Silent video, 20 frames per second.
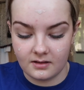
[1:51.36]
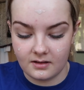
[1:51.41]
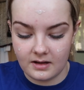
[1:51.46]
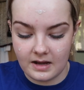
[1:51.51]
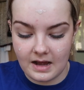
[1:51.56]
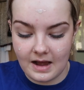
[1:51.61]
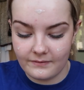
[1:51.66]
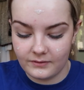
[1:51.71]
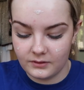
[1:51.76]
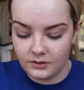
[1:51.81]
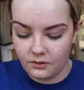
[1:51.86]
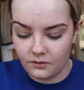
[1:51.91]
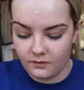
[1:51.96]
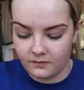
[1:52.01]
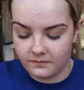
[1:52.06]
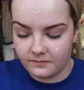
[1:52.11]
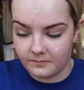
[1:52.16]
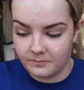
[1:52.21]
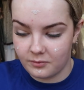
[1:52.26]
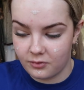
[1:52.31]
have a lot
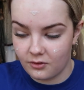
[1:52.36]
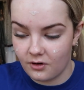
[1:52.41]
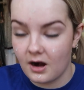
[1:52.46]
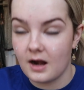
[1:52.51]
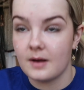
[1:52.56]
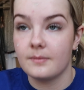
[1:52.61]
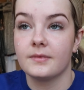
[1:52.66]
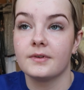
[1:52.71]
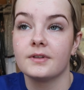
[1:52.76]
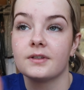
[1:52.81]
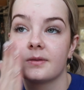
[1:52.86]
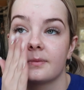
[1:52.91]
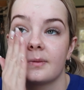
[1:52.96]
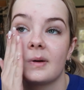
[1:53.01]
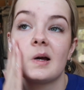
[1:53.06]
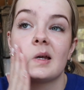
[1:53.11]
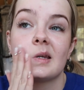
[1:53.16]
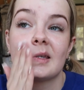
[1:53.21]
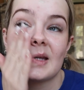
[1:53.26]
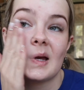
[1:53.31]
of primers
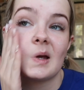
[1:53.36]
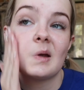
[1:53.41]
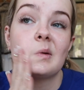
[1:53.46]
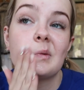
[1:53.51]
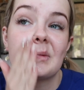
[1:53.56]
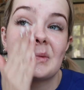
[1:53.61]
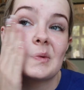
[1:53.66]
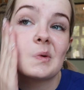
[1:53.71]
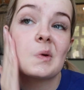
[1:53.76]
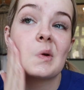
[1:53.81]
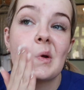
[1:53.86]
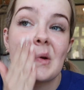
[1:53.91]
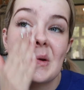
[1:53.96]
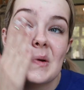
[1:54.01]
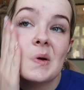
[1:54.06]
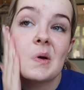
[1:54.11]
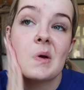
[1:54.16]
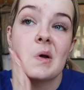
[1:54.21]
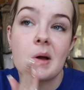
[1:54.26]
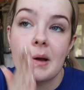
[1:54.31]
but I don't
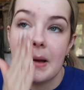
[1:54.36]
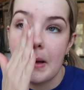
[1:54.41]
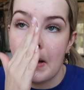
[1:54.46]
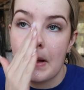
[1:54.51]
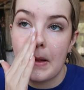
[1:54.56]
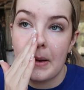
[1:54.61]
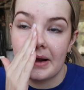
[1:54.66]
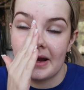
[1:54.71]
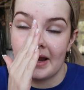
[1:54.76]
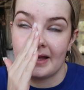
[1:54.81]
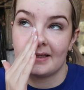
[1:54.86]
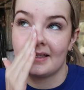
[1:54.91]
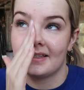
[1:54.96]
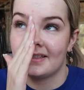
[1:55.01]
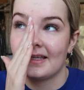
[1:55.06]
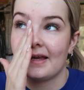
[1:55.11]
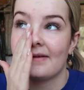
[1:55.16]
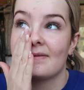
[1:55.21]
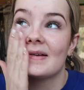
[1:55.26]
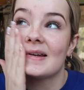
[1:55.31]

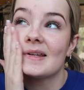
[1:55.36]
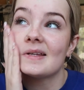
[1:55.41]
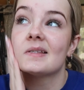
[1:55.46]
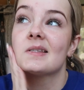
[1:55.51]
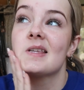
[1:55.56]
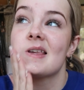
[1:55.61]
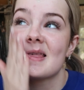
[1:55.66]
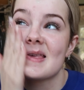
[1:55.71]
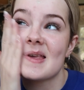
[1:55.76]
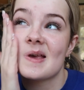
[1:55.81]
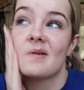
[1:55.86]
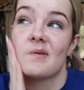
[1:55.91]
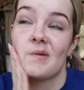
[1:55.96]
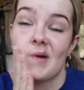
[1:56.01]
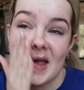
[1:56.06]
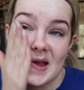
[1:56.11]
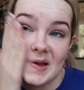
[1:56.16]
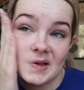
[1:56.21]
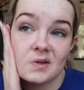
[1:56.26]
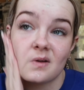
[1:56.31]
necessarily see the
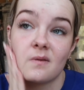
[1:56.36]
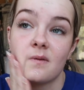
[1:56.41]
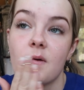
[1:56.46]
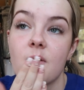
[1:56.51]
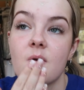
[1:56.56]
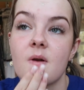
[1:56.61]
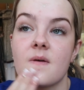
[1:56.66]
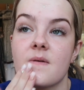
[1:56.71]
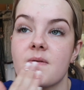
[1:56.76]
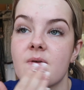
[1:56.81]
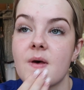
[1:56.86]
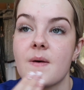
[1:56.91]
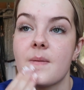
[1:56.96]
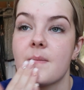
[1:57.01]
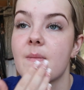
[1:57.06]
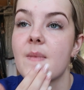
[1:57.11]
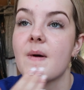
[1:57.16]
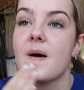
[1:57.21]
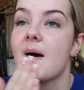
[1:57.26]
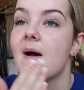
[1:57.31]
effects of all of
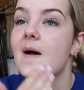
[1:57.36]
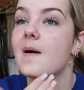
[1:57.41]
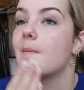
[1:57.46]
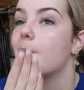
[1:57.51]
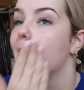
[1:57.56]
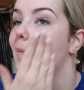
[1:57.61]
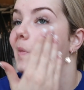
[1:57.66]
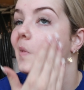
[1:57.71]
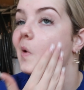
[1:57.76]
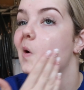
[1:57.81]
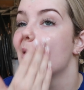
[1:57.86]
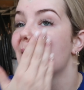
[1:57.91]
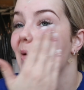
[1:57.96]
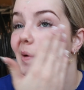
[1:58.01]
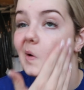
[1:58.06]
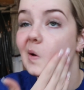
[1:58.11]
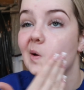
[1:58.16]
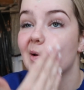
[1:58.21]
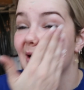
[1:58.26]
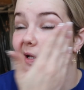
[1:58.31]
them.
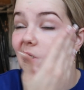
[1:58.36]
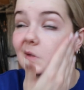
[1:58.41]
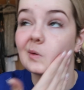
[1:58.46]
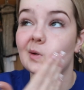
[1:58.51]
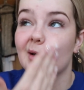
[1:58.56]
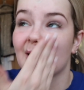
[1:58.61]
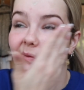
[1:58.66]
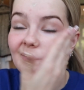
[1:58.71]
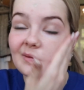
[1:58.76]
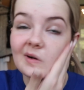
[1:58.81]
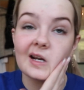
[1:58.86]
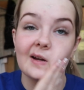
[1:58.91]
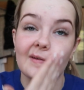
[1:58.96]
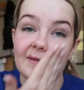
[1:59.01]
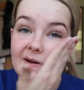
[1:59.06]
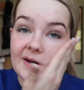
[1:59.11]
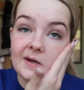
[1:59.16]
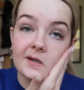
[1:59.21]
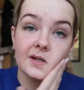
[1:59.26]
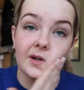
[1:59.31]
This one I
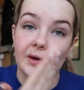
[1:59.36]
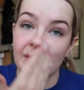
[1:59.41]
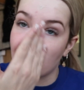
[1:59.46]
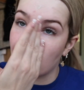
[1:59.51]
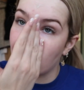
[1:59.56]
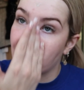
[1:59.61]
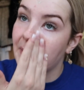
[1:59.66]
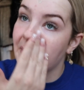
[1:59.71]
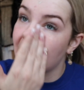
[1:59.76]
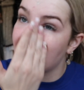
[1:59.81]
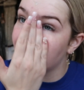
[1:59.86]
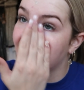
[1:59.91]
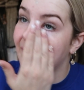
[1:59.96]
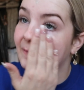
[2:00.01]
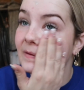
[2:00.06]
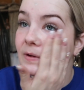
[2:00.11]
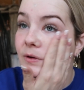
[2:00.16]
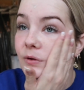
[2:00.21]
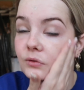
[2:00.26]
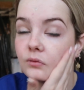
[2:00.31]
really do. It
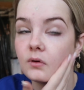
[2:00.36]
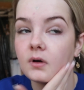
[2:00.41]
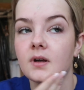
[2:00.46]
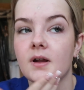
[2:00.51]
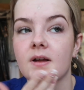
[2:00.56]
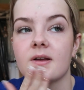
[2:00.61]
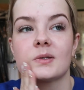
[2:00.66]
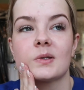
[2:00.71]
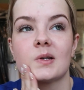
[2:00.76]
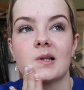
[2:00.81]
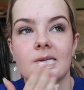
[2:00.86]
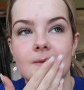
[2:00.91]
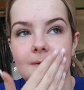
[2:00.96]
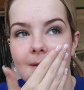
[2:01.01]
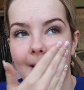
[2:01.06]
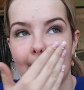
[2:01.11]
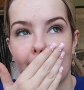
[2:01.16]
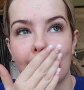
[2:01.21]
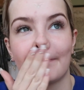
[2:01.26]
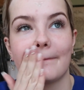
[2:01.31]
feels really nice on the
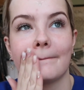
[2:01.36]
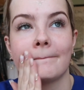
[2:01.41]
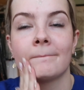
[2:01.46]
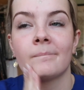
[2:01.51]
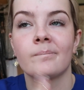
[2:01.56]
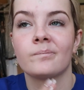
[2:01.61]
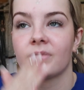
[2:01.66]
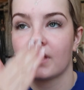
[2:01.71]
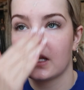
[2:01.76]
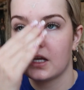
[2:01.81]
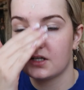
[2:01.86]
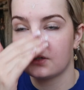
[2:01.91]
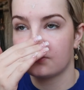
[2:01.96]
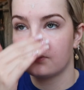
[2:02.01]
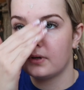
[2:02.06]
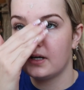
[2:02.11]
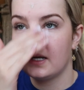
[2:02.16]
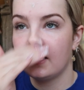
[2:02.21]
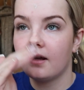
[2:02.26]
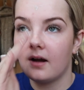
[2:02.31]
skin. It's
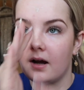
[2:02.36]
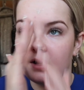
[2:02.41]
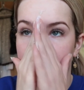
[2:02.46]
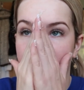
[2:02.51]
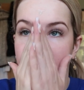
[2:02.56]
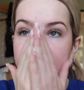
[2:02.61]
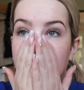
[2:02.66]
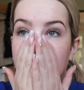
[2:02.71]
really kind of